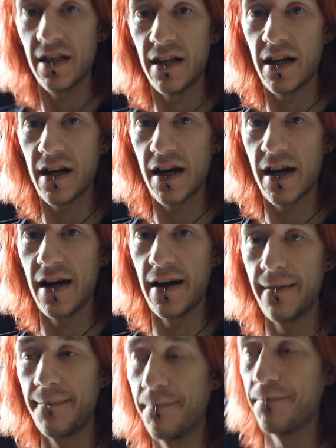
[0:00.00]

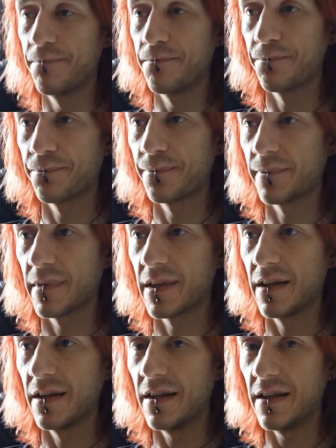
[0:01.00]

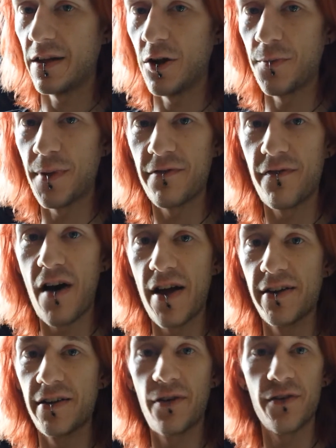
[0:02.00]
Hope they find
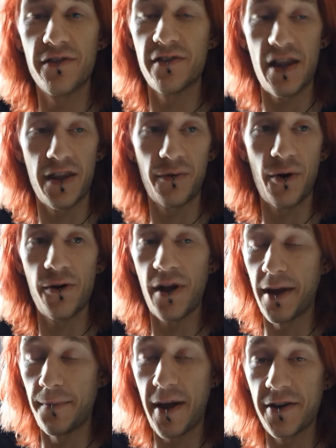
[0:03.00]
it on the side of the road out
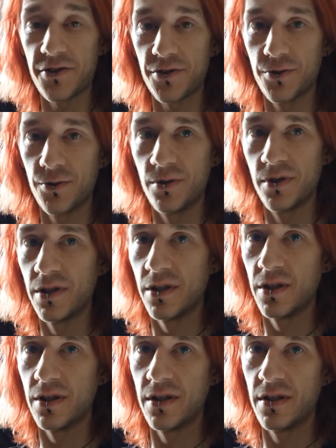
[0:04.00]
of petrol
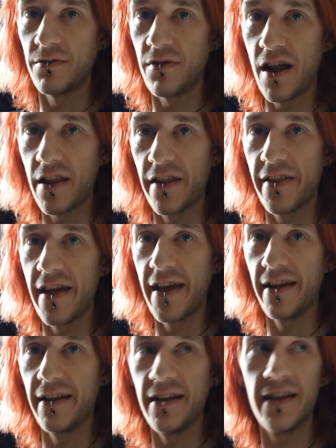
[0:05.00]
rather
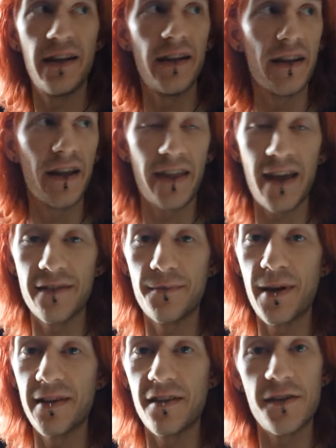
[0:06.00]
than in 1,000
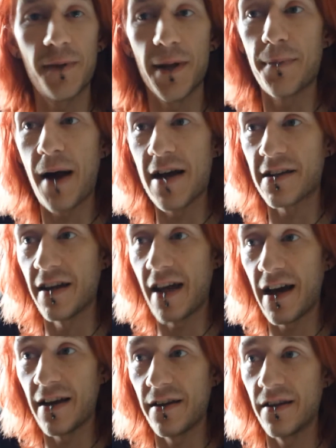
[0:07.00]
pieces being parted
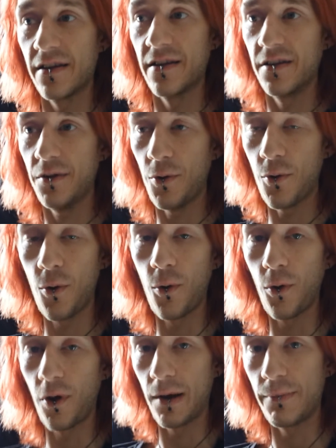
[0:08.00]
out
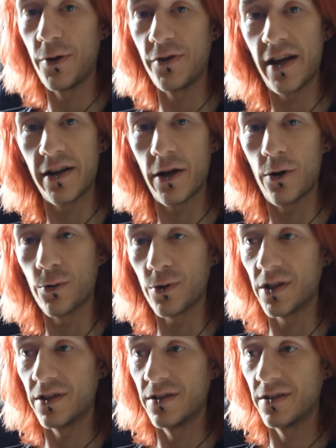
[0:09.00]
or a burnt out
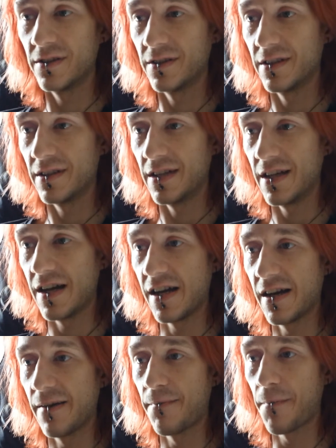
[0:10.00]
Hulk.
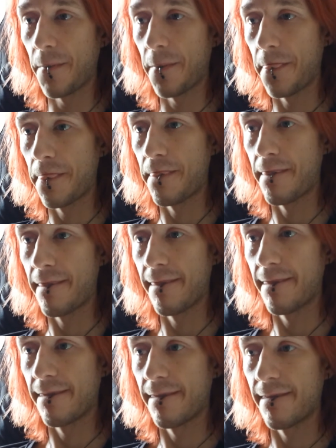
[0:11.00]

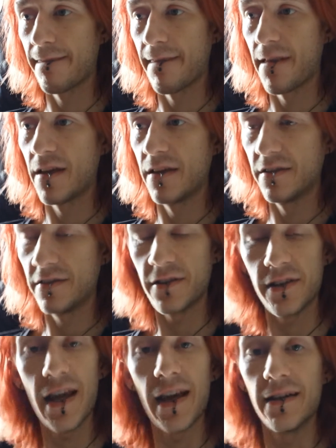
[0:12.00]

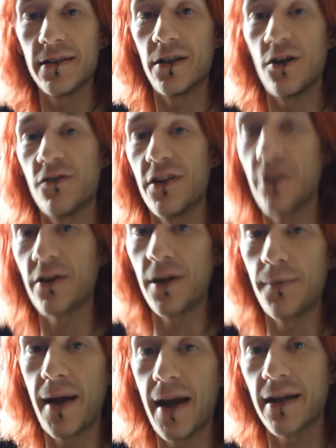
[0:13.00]
Hopefully I'll get it
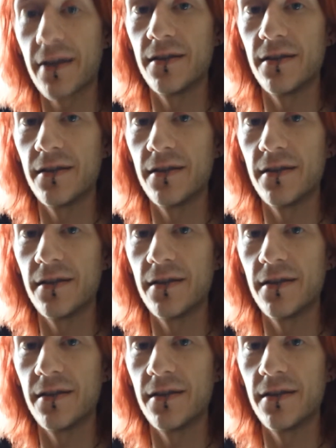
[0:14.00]
back.